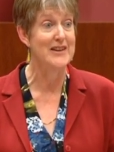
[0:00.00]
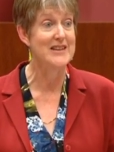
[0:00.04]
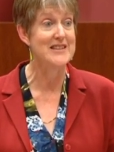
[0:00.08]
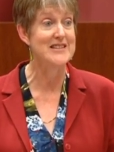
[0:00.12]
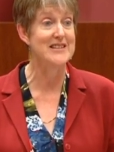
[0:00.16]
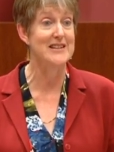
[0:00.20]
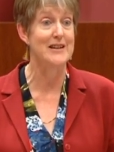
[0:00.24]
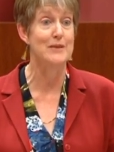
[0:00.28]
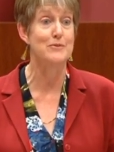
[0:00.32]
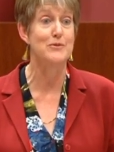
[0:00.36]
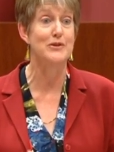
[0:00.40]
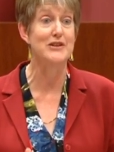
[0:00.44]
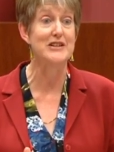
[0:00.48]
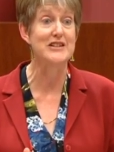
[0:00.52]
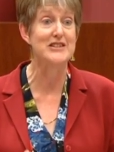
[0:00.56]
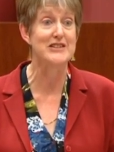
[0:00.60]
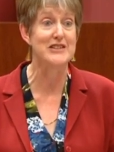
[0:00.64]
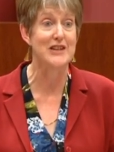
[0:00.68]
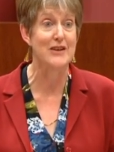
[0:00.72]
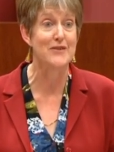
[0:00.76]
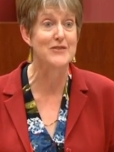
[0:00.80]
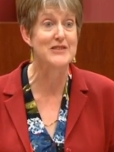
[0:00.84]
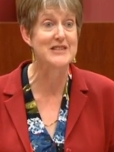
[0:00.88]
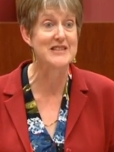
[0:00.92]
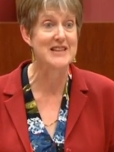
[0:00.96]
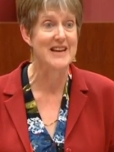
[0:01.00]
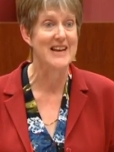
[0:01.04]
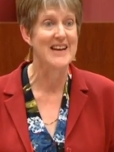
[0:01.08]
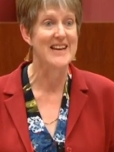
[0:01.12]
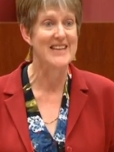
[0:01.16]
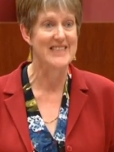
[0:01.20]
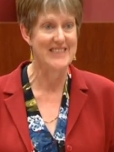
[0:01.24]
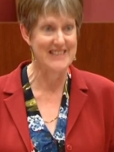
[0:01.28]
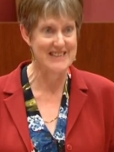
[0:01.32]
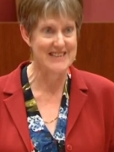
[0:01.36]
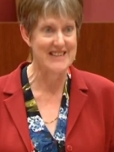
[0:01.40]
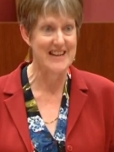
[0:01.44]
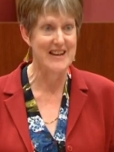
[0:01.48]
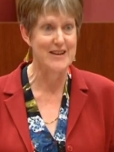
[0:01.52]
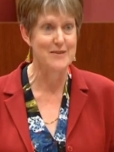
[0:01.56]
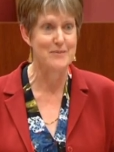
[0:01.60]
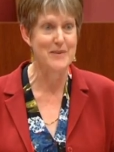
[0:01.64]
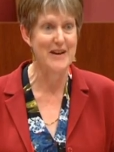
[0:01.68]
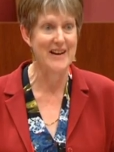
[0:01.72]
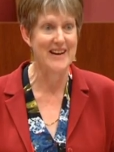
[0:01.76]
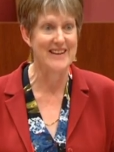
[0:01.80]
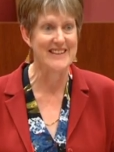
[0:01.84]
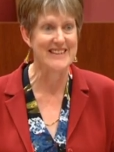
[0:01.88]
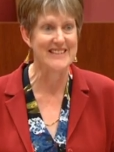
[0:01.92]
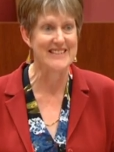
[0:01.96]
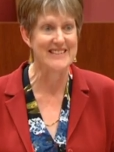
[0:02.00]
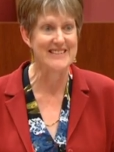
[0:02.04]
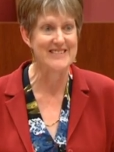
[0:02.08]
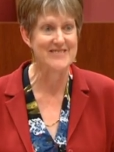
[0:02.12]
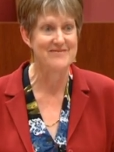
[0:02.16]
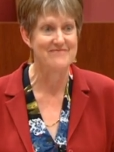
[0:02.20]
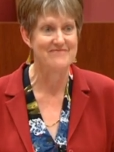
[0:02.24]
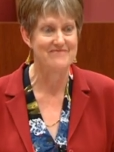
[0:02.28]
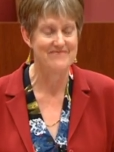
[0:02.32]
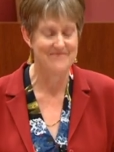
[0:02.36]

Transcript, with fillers: celebrity chefs that take part in it.